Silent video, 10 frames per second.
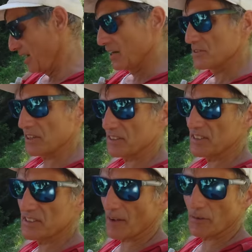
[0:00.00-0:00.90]

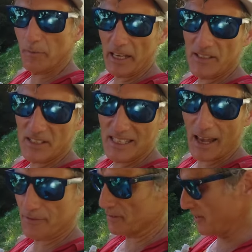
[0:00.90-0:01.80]
67 metres
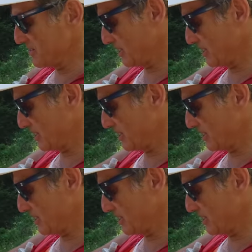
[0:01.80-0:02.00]
left of this